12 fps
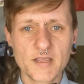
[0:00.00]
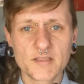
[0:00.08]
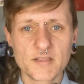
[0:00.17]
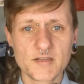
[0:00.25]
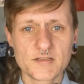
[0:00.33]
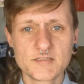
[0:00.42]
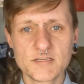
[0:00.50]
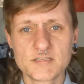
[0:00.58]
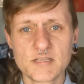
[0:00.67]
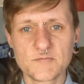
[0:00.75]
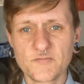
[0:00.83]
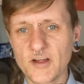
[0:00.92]
And then he sees
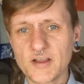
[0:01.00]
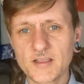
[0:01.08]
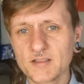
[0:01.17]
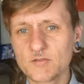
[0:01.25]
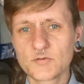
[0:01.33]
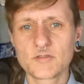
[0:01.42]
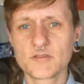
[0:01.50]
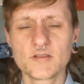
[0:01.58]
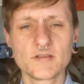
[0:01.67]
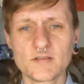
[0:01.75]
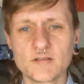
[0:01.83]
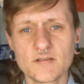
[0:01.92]
them fucking through
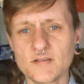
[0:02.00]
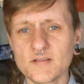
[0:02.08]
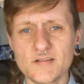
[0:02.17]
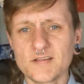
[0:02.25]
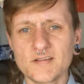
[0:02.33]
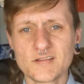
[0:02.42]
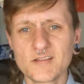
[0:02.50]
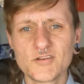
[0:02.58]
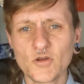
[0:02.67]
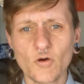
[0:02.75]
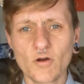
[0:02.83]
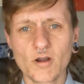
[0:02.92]
the
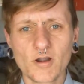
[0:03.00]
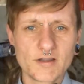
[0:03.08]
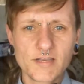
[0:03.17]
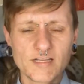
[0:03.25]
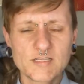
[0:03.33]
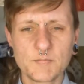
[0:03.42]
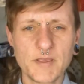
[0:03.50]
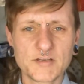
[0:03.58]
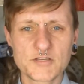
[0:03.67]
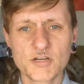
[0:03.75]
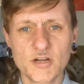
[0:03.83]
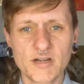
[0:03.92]
door and takes a
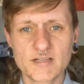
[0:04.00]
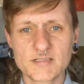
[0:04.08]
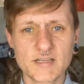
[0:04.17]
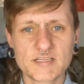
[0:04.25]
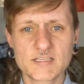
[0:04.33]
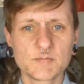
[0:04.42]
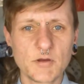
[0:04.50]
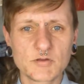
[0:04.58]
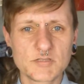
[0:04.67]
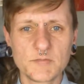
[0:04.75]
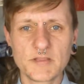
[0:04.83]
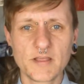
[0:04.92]
picture, and it's like supposed
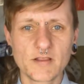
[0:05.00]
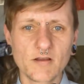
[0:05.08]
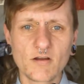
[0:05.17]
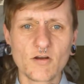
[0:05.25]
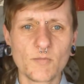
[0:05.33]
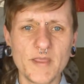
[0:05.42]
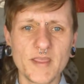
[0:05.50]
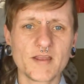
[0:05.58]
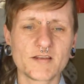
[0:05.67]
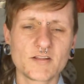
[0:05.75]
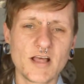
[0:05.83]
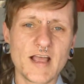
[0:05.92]
to be like, oh man,
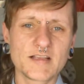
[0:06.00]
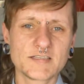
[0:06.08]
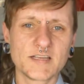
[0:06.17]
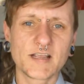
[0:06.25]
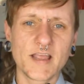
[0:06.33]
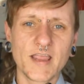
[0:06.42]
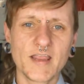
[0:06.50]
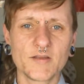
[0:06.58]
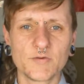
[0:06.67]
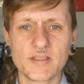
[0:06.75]
classic, I hate it when